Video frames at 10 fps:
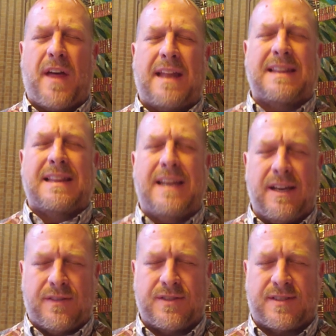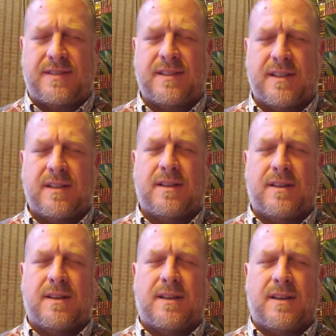that lives.
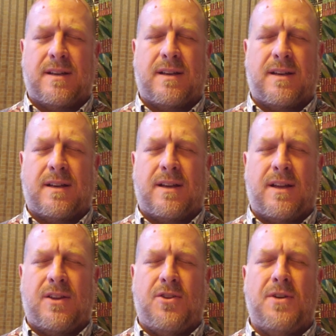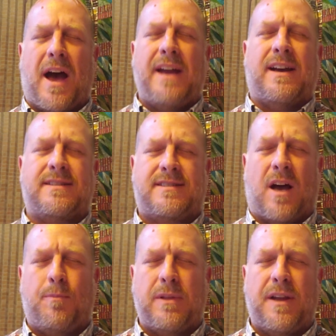Unite us,
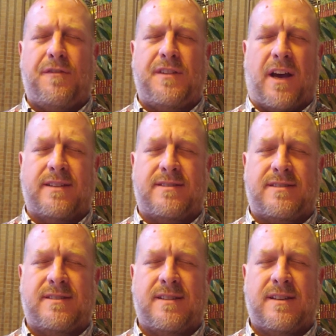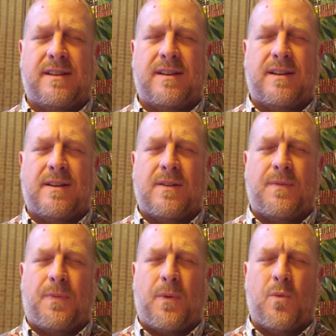uplift us.
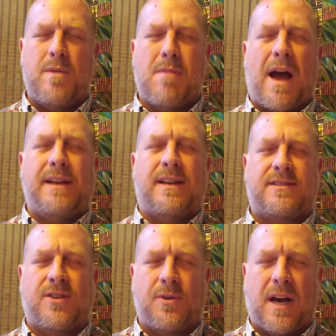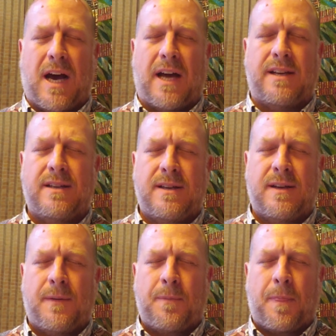Remind us, O God,
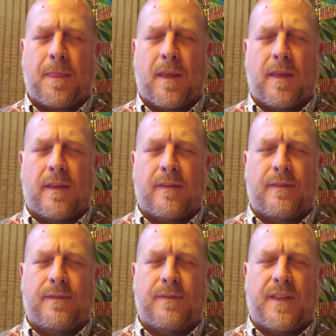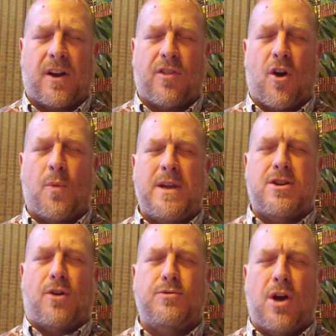that although we
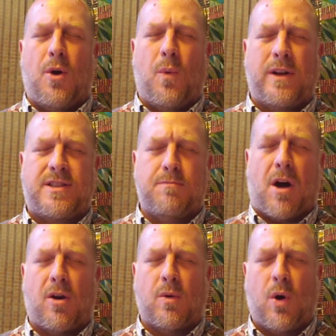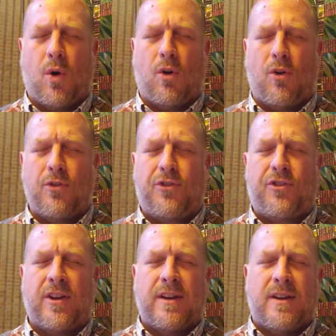don't know what tomorrow
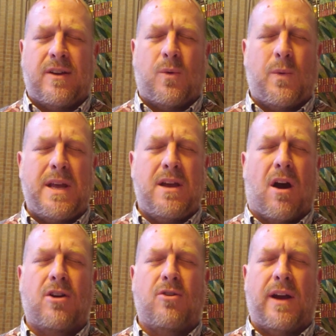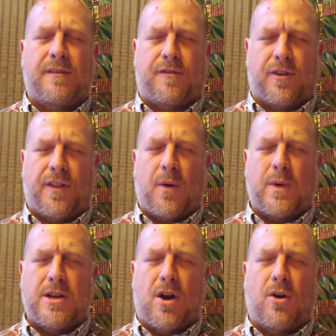holds, we are grateful that
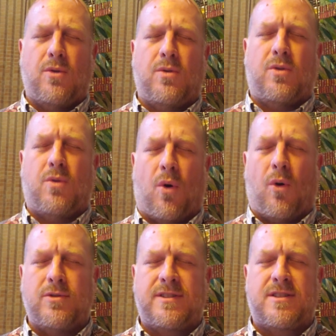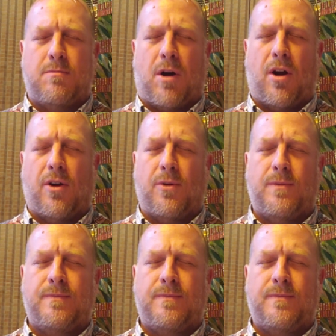we know who holds tomorrow.